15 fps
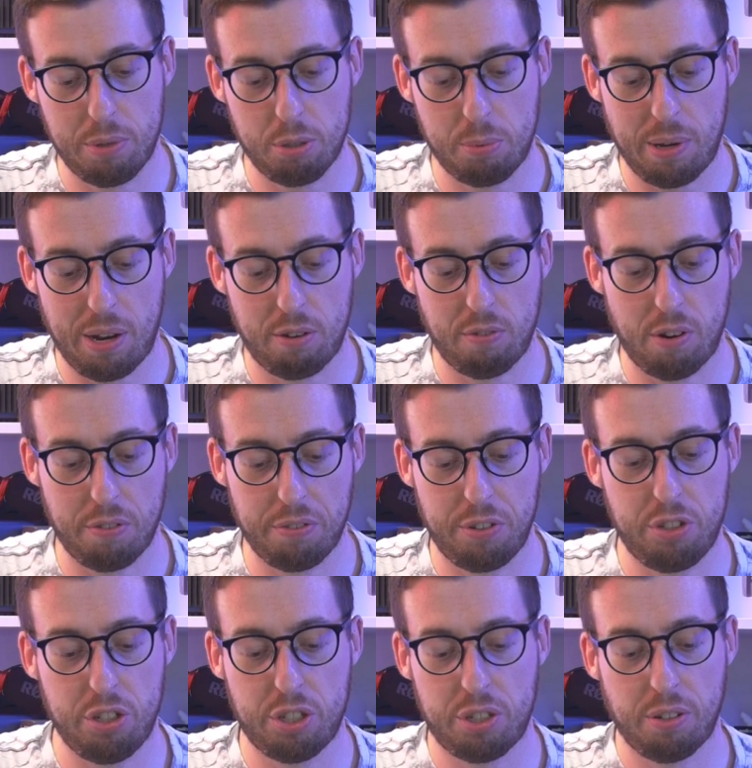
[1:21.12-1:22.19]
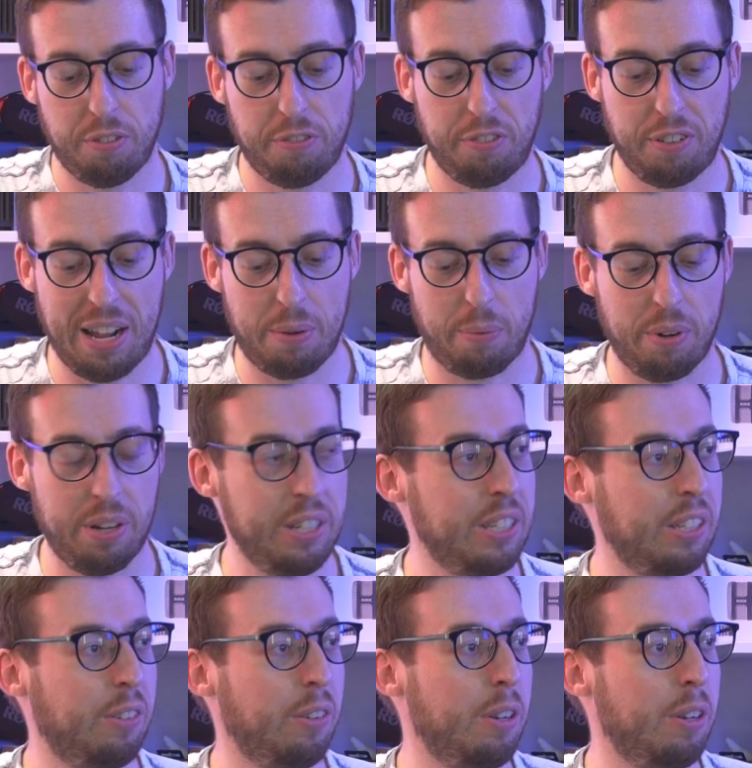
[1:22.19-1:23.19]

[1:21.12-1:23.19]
as well, rather than just a flat one. It's got a